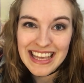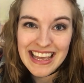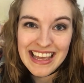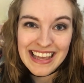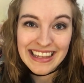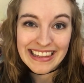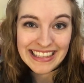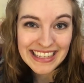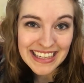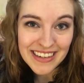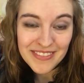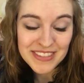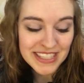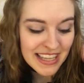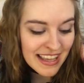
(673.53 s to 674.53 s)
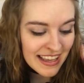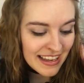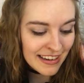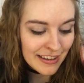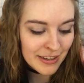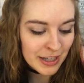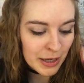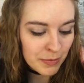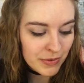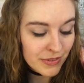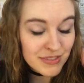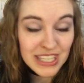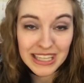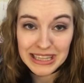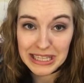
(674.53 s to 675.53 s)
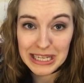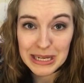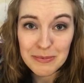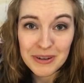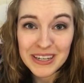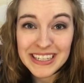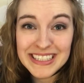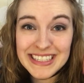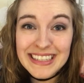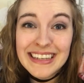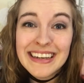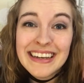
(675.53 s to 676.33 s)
and leaves and a couple of dead ladybugs.